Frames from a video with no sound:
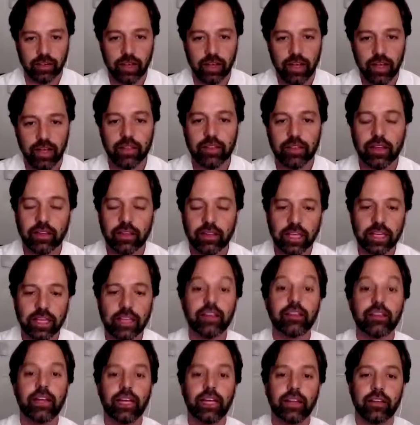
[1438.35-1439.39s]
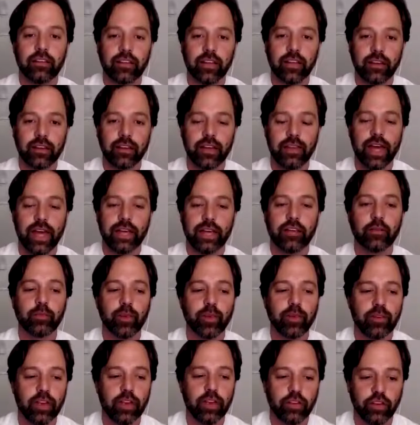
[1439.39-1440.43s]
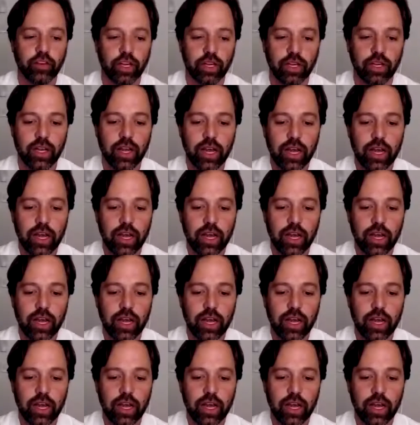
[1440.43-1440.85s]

He thinks that he's innocent and that his position